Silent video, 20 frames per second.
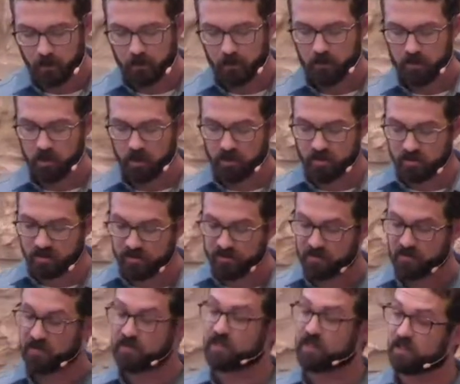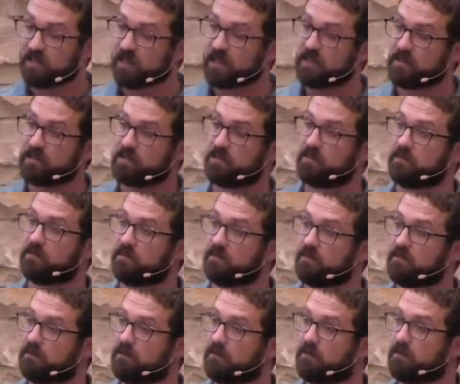Church, this is serious.
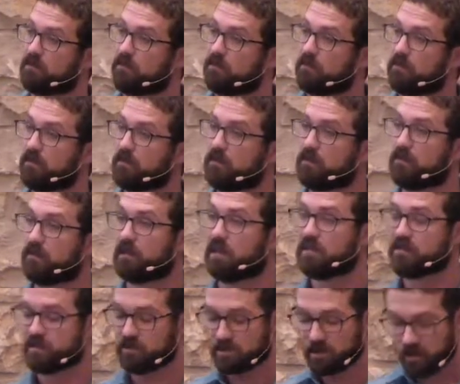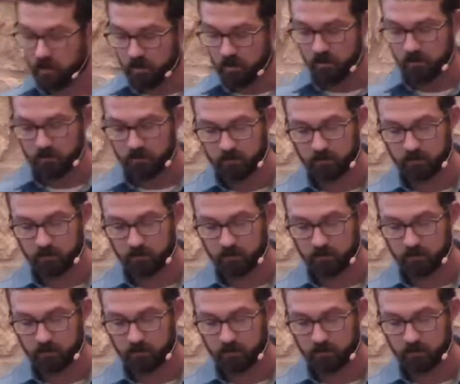It's eternal